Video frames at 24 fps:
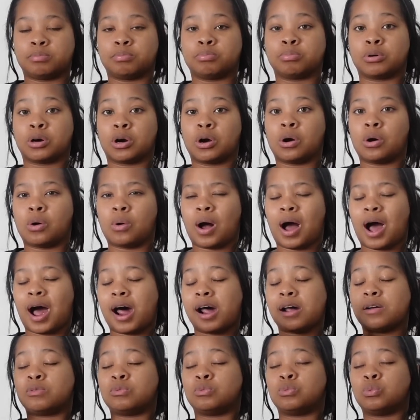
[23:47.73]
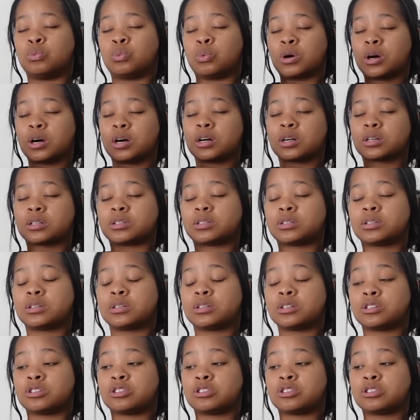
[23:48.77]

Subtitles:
bro, I worked